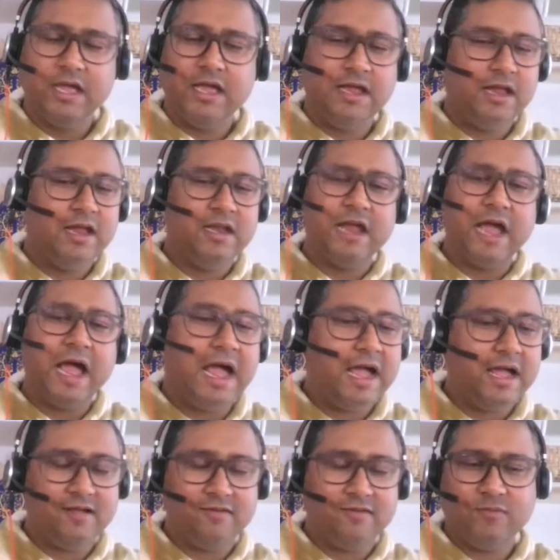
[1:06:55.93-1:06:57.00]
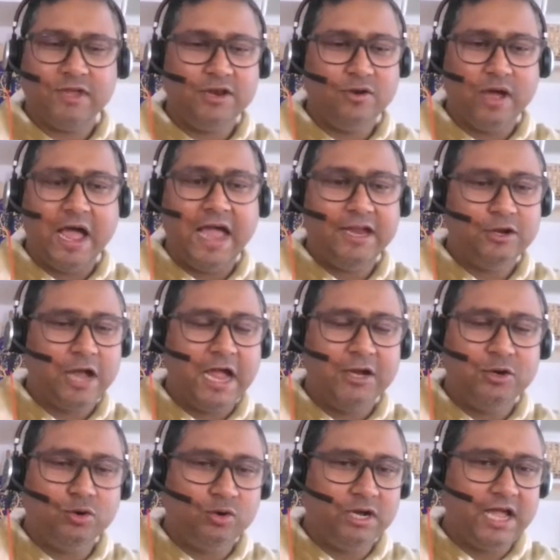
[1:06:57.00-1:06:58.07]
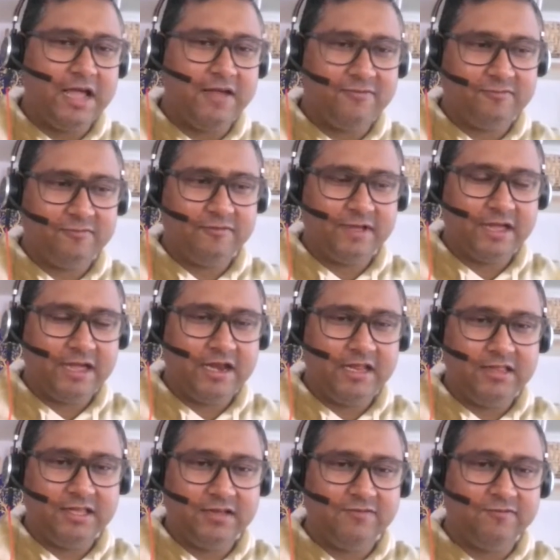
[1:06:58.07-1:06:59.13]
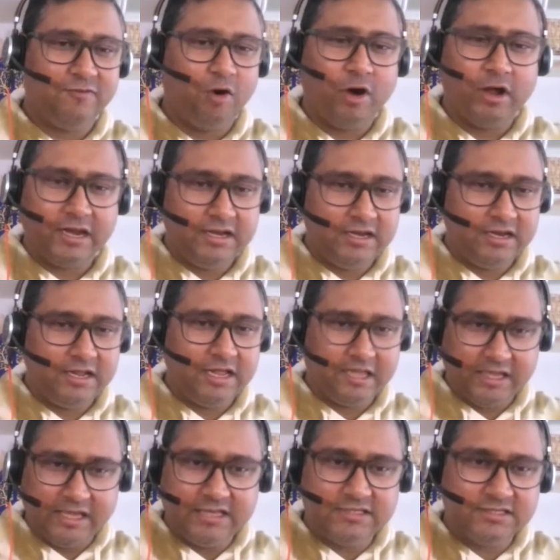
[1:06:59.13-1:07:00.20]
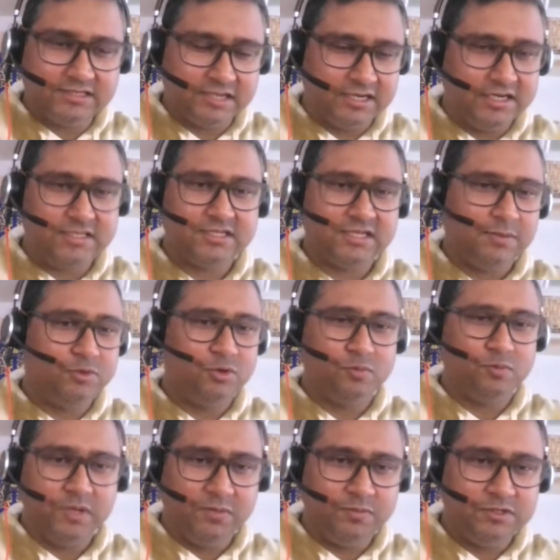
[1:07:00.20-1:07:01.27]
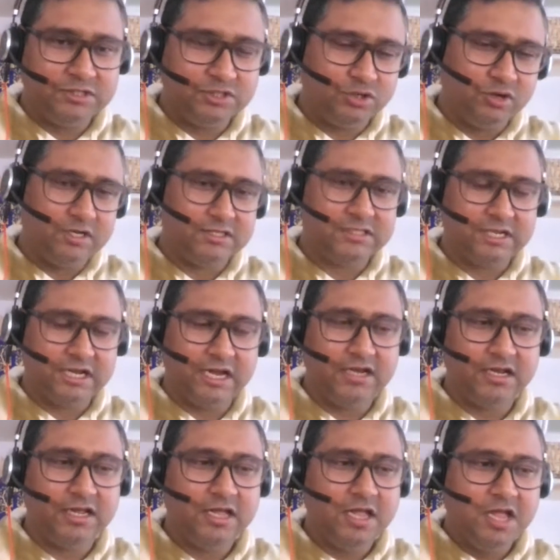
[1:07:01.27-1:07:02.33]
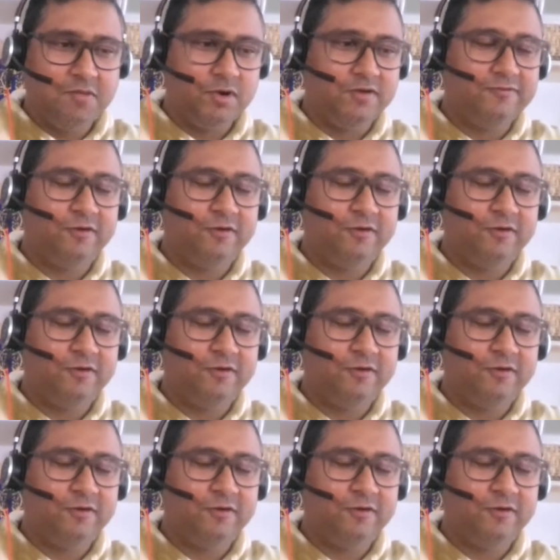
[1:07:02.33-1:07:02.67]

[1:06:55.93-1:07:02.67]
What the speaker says: and I don't have anything for and against it. It's up to people's choice, right? But